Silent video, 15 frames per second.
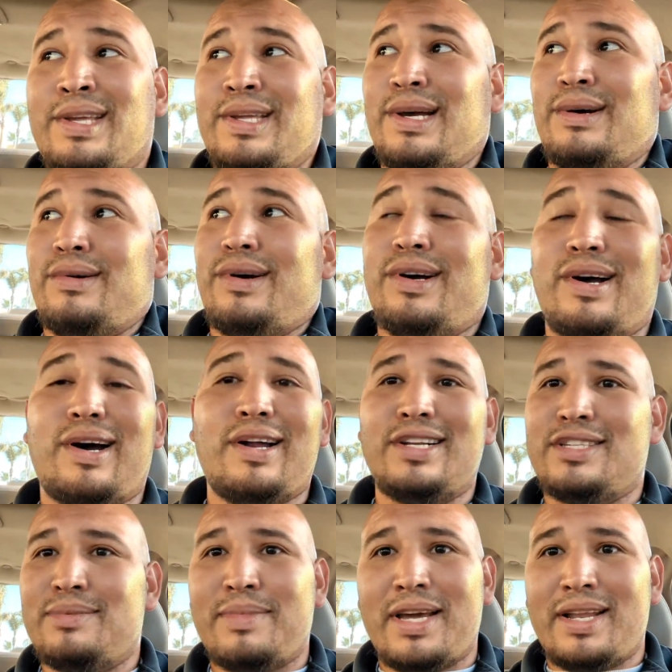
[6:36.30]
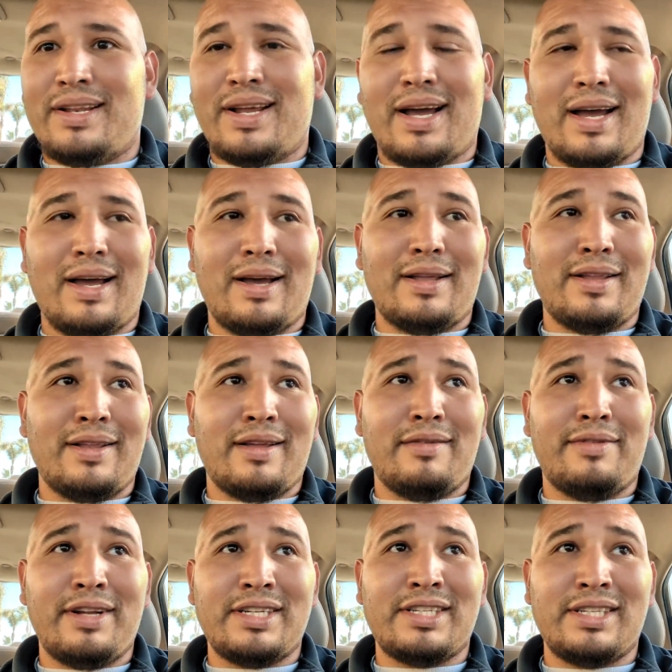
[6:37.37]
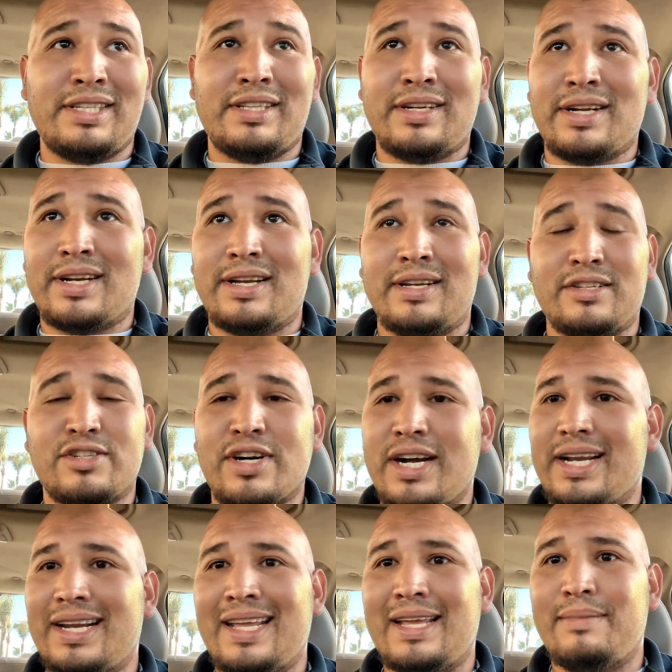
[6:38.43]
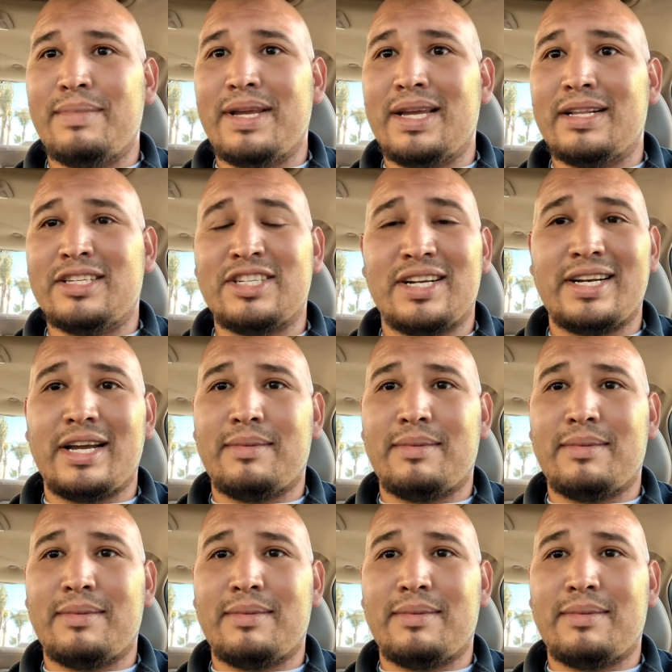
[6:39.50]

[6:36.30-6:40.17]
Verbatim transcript: yo, uh, honestly, man, uh, eventually they're gonna try and hit me and shut